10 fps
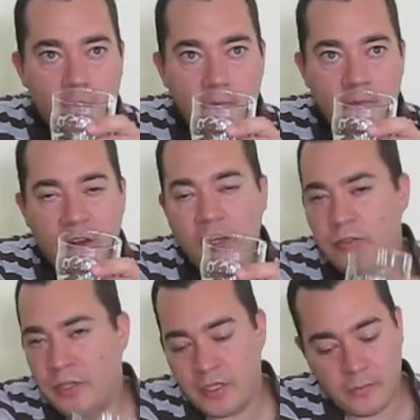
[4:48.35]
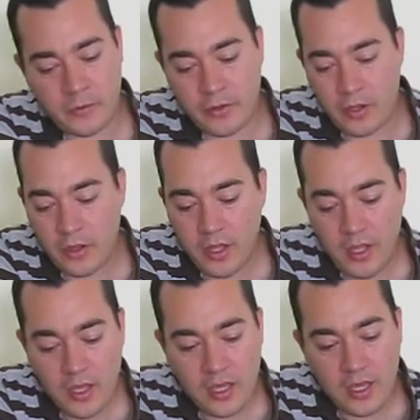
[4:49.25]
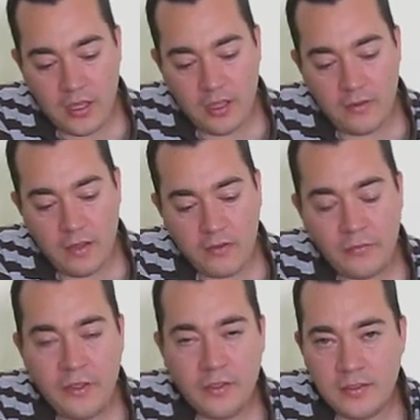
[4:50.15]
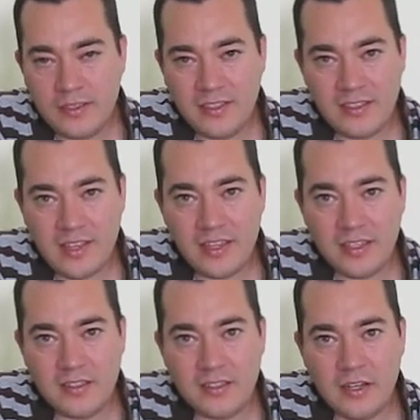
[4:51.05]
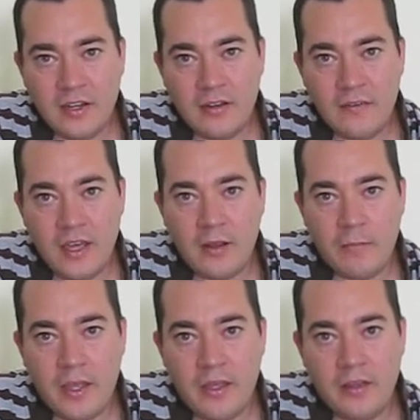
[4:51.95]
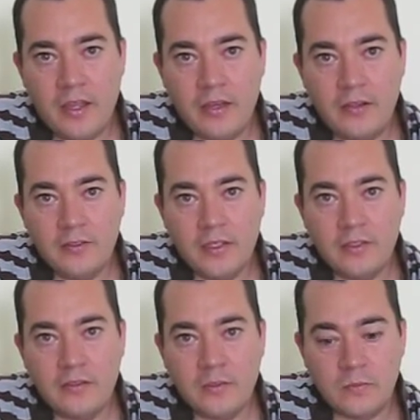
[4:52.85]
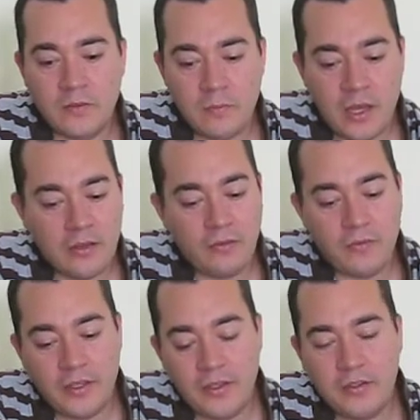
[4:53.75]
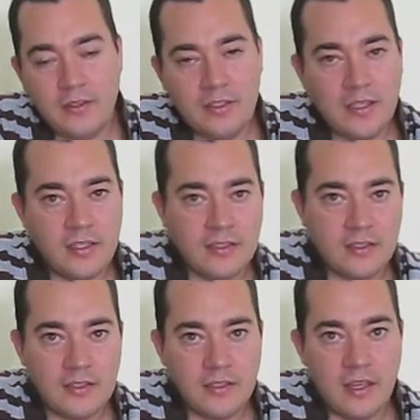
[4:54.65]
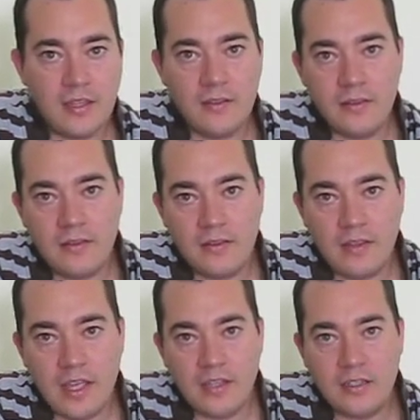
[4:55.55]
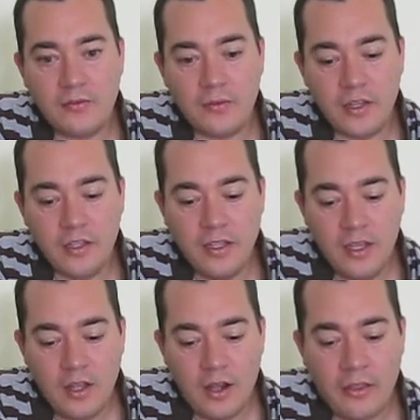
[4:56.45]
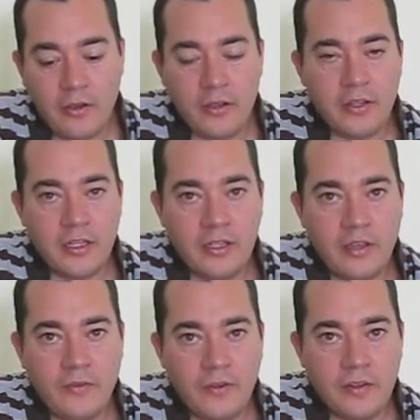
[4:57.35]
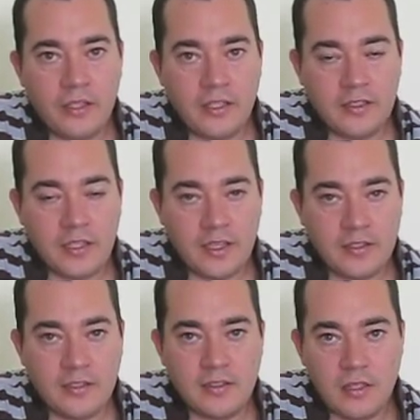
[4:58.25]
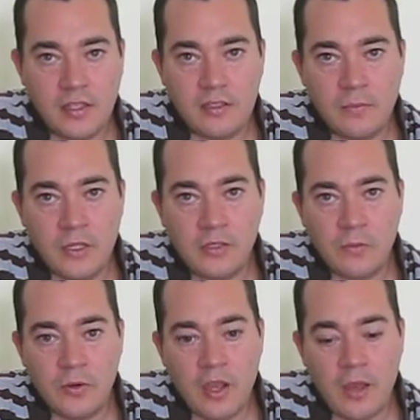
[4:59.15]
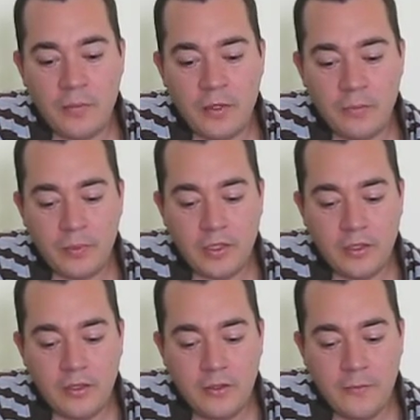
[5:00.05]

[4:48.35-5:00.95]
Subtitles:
Very drinkable though. It feels just like a Sierra Nevada Pale Ale in terms of mouthfeel. The taste isn't that different. Although you can definitely taste it's a much more hoppier beer.